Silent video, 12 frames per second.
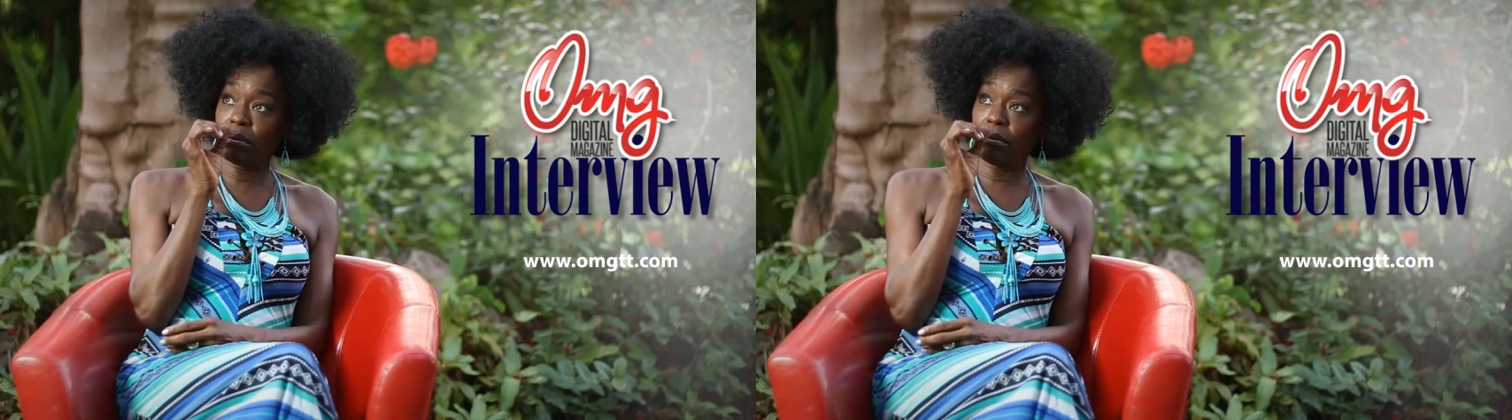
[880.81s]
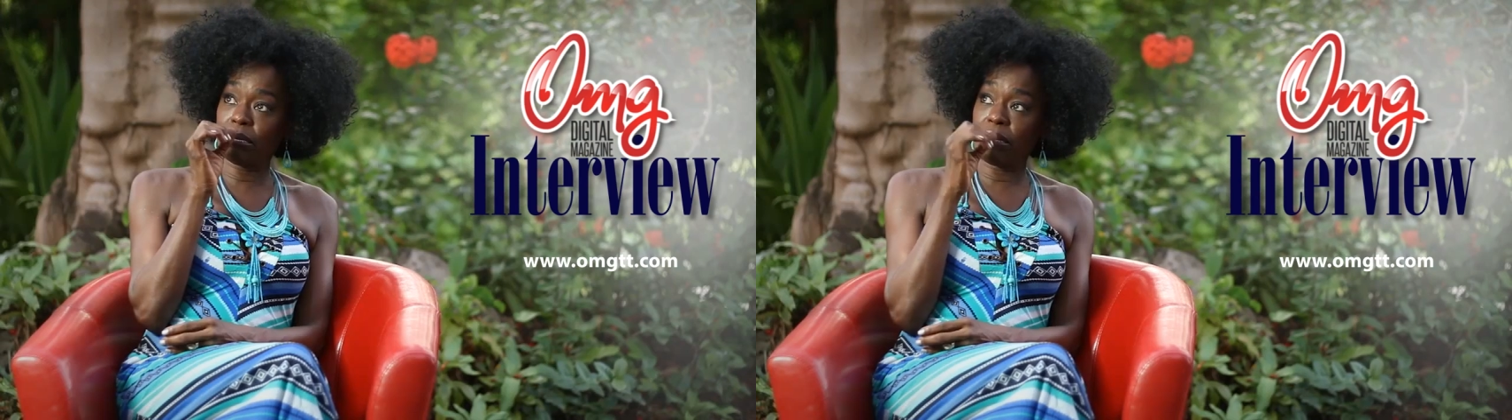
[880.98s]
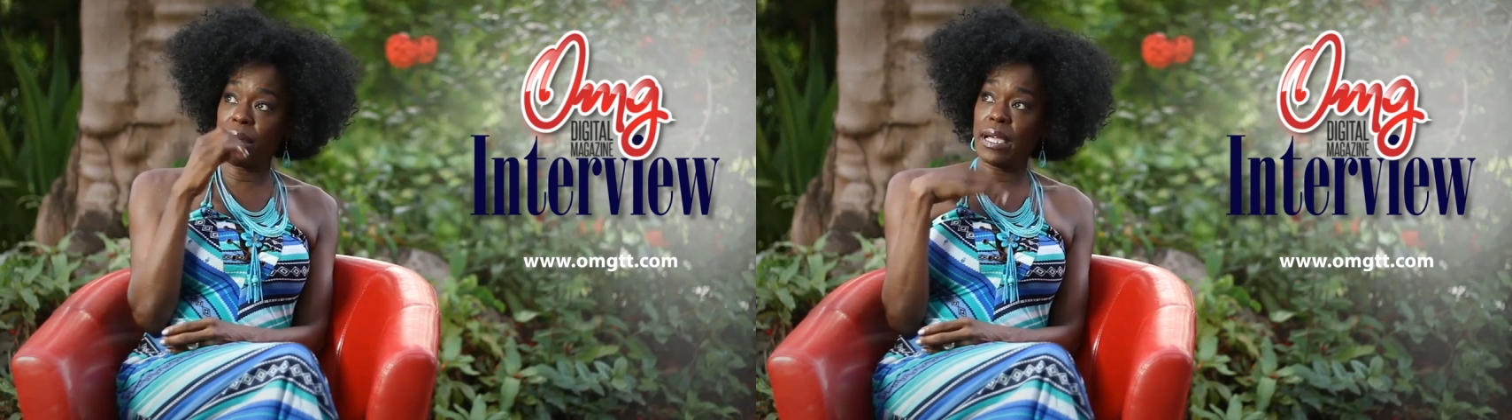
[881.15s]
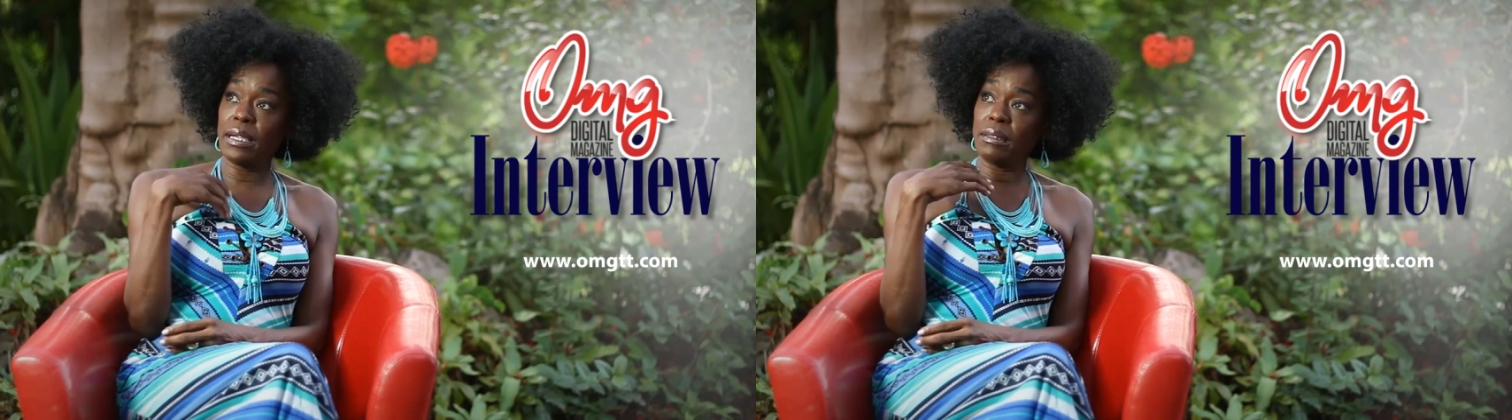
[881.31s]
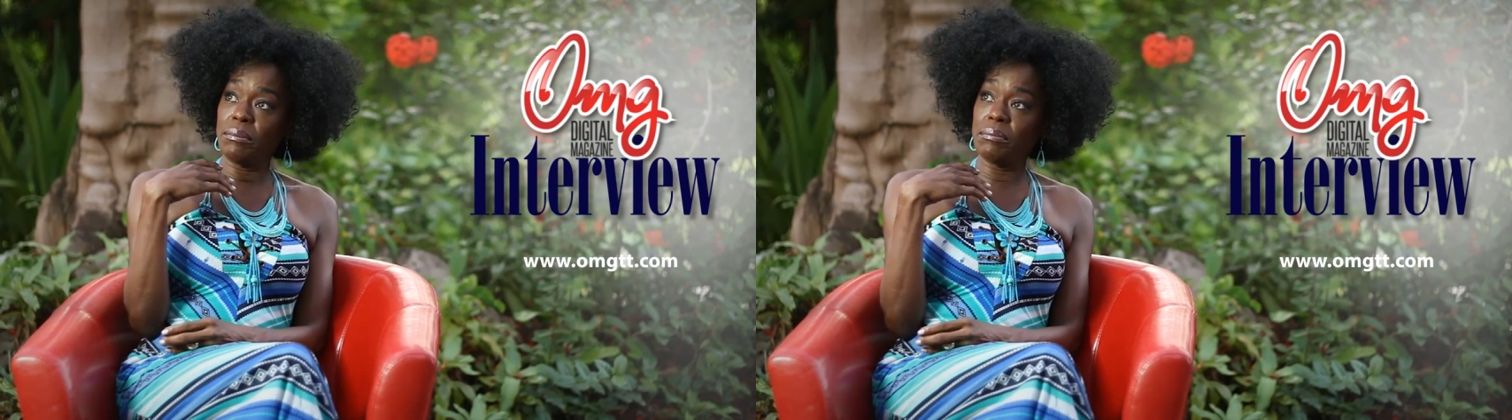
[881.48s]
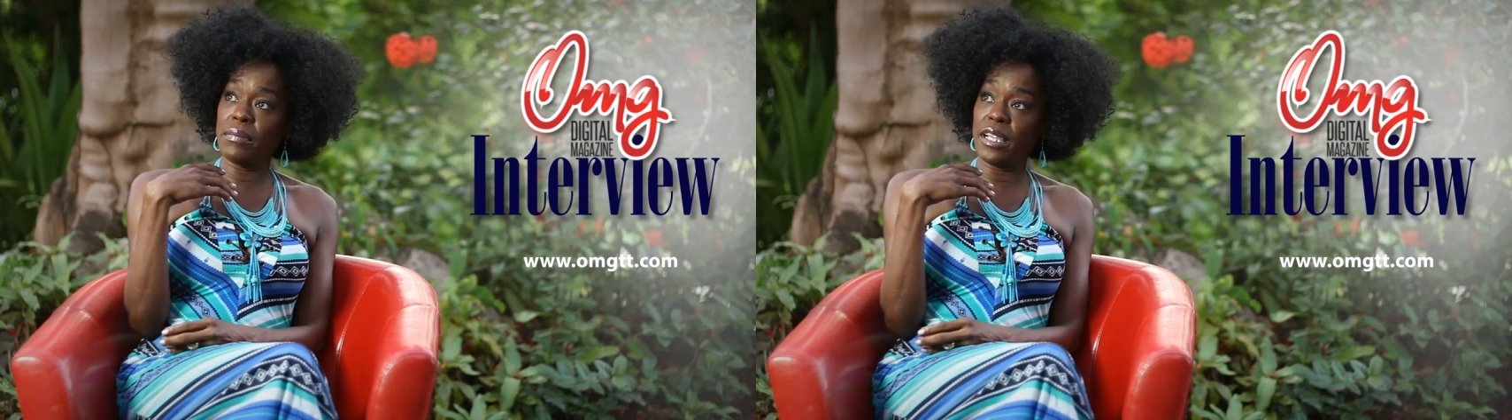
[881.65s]

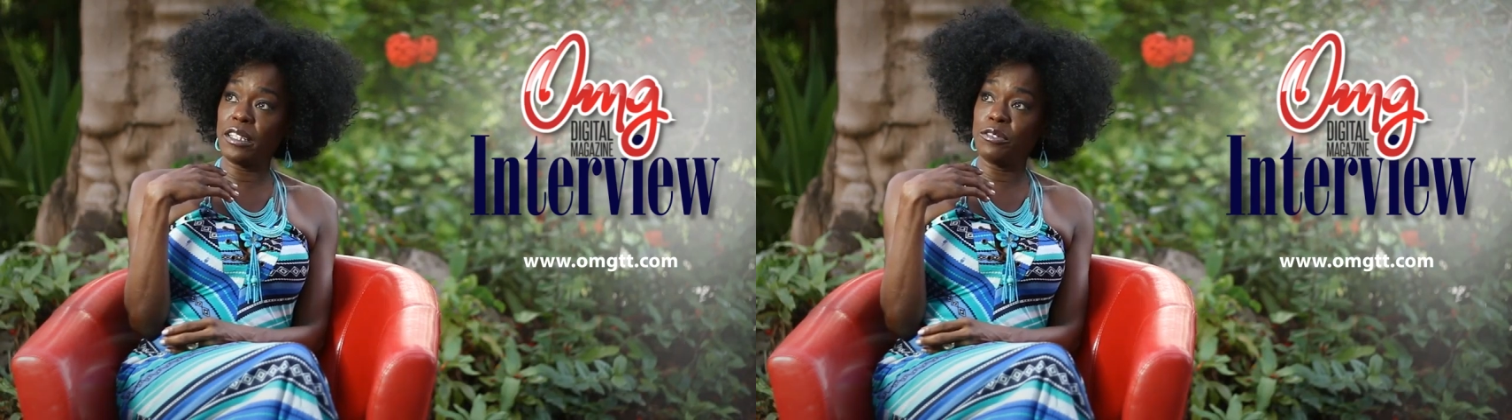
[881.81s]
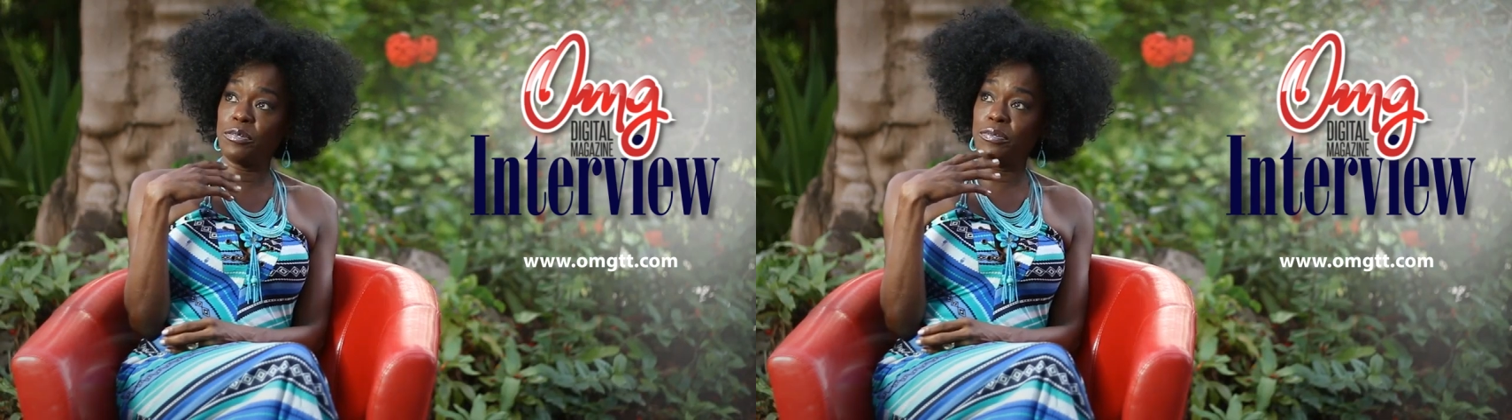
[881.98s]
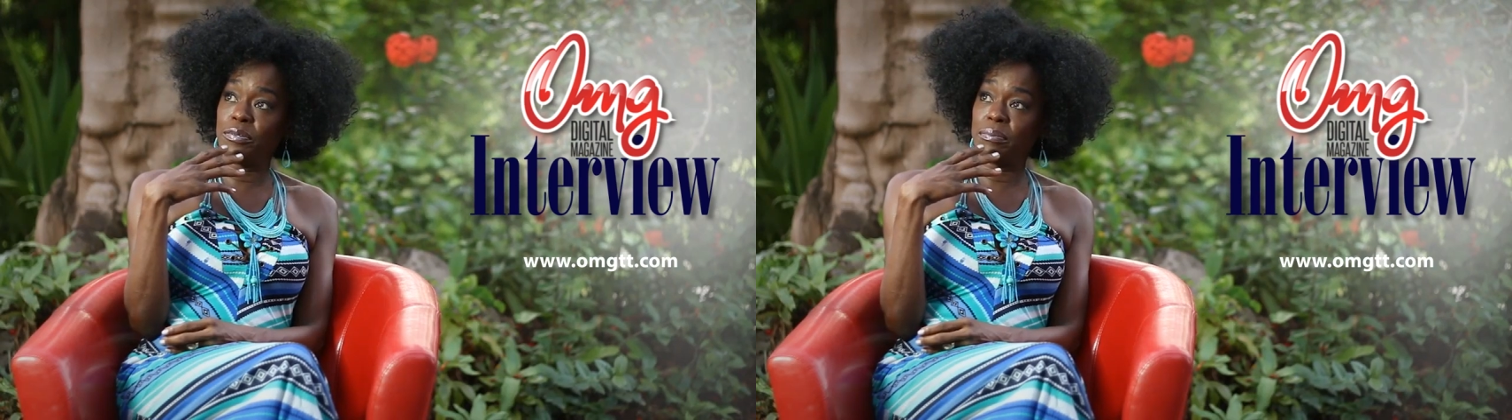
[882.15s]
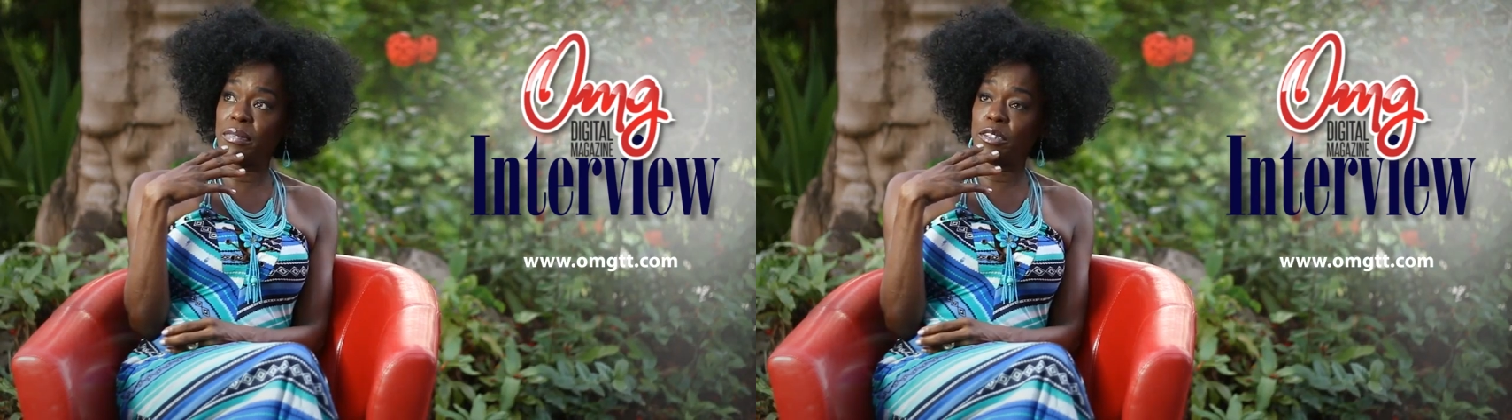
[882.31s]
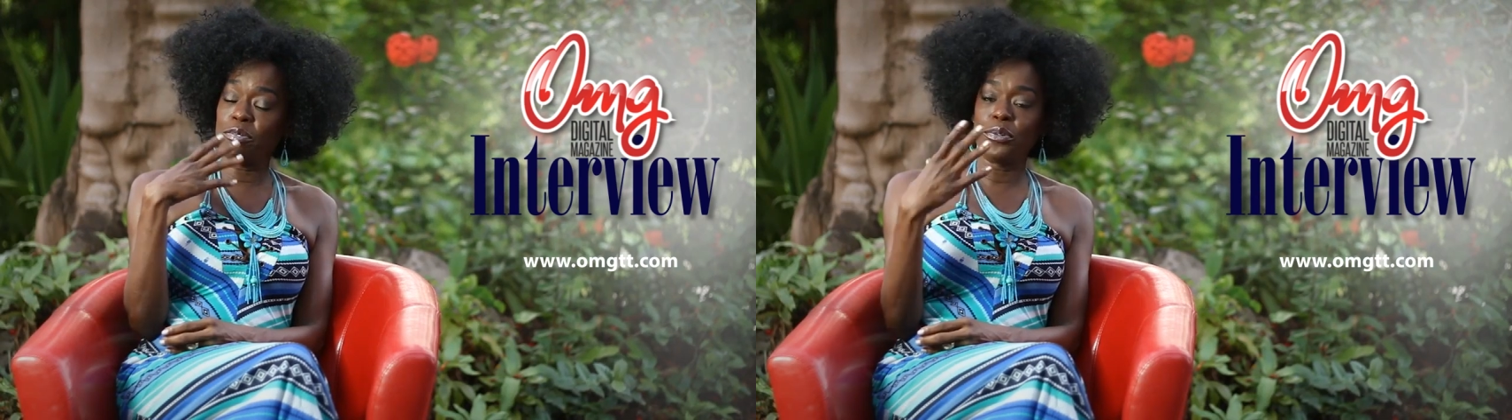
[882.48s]
My